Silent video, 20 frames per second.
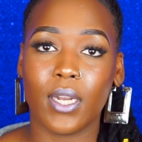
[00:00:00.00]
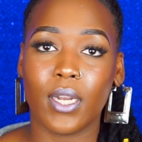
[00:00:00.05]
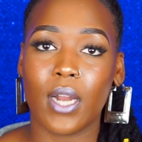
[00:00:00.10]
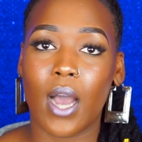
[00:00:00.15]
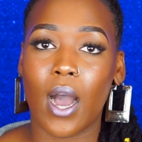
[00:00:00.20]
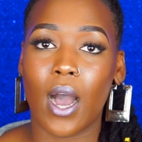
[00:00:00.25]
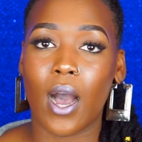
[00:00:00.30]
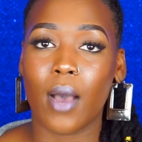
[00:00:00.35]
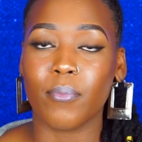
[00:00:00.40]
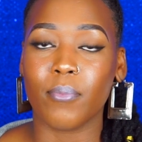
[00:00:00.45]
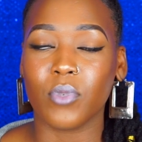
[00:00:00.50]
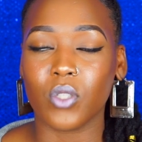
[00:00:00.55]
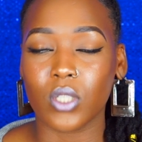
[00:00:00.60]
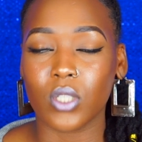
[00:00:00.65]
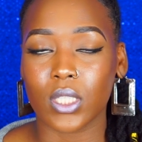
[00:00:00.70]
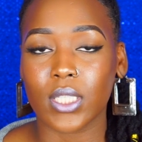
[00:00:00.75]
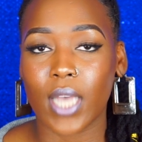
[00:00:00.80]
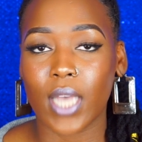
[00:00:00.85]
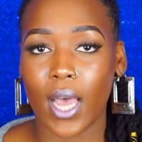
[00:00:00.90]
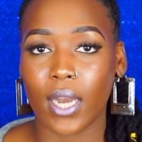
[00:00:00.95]
You just
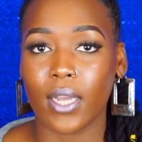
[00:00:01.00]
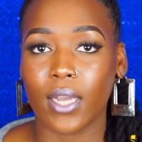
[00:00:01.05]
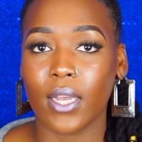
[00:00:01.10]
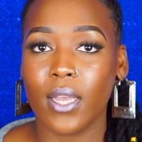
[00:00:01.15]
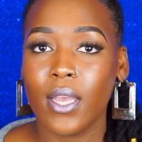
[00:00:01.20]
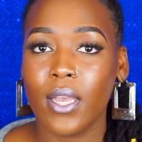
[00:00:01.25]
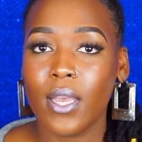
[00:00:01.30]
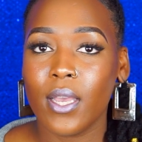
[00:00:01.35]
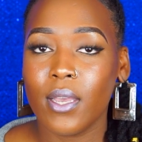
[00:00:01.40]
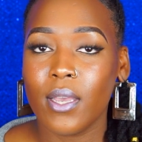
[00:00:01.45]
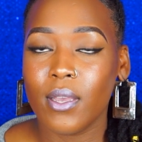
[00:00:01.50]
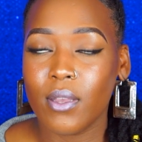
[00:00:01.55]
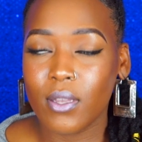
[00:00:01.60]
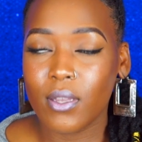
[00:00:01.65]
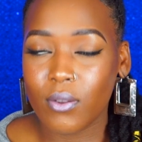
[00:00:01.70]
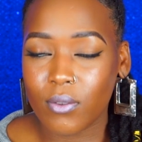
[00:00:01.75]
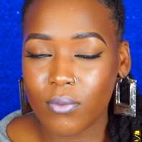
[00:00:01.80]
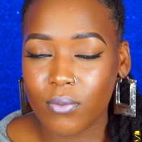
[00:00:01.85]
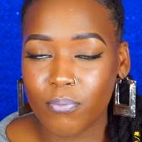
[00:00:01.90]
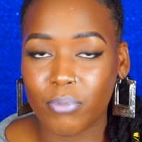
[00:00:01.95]
gotta
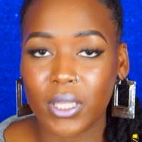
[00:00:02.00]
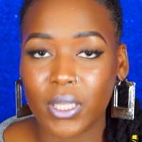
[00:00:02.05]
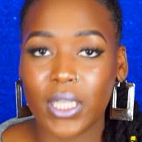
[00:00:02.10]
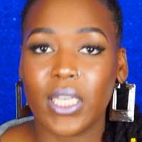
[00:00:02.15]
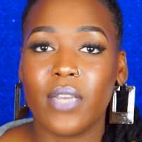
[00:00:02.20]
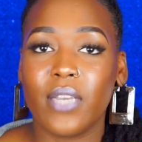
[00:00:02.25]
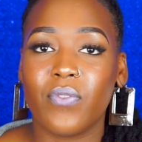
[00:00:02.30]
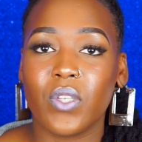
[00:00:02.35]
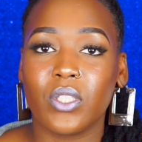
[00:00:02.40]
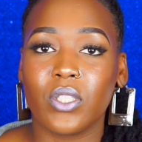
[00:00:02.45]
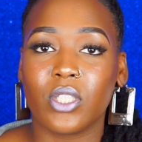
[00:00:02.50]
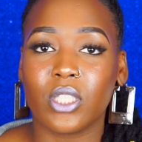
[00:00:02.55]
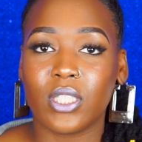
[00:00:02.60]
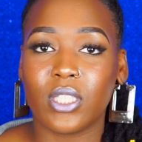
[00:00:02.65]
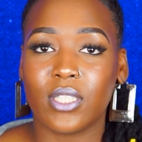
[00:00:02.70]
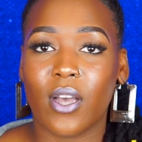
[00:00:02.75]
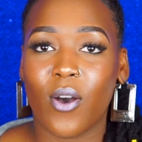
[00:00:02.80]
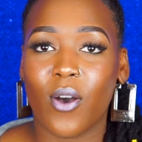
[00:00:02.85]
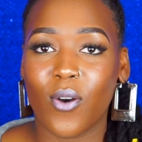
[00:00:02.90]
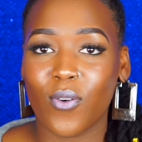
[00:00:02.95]
believe in
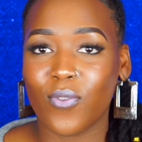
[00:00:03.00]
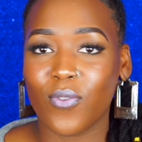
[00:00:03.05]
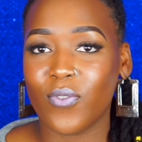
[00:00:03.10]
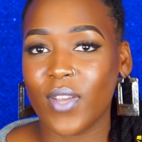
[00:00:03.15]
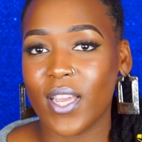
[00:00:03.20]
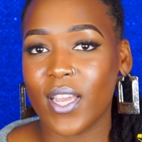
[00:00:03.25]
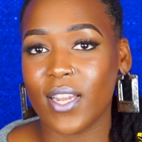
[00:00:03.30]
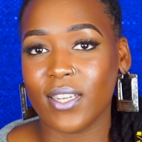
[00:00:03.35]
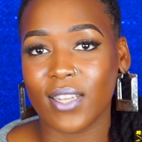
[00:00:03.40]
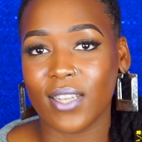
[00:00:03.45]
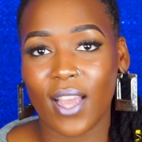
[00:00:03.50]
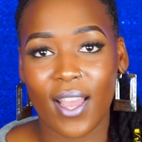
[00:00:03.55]
yourself and